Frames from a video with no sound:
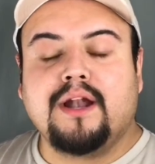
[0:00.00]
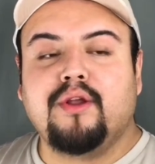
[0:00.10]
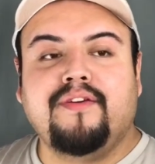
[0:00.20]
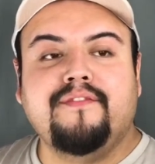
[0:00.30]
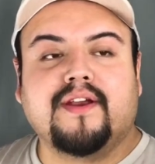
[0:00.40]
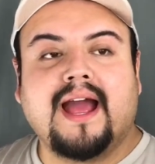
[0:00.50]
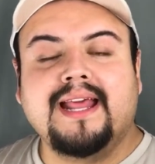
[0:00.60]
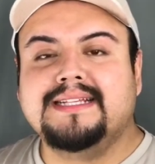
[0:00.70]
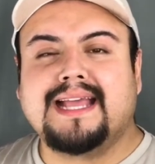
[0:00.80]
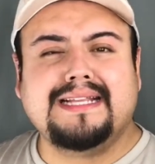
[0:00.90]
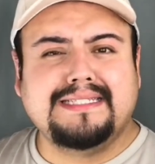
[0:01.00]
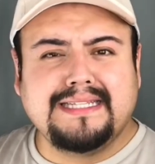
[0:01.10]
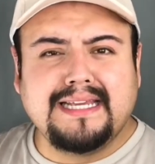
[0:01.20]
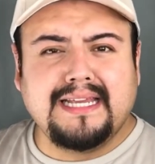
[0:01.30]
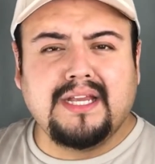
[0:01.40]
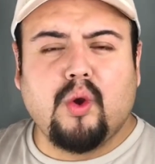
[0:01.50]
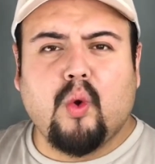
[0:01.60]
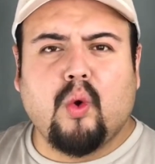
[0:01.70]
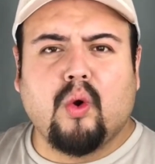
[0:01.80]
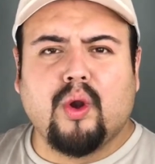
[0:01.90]
I don't know if he forgot his ID
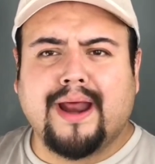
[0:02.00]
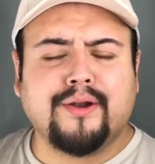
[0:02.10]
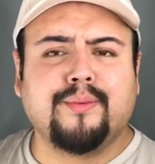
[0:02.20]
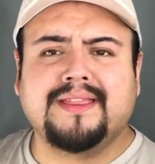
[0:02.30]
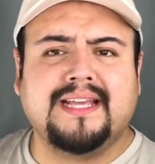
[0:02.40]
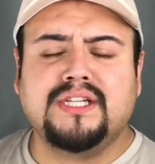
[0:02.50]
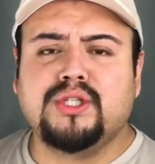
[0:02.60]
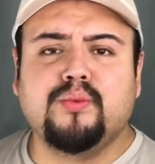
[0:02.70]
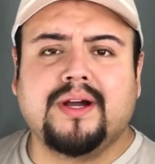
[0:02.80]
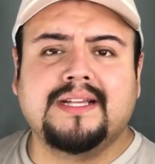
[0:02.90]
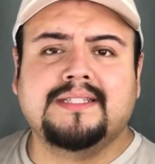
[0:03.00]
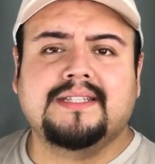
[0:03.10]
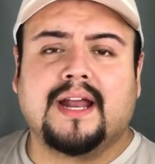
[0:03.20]
or I don't know what the issue was.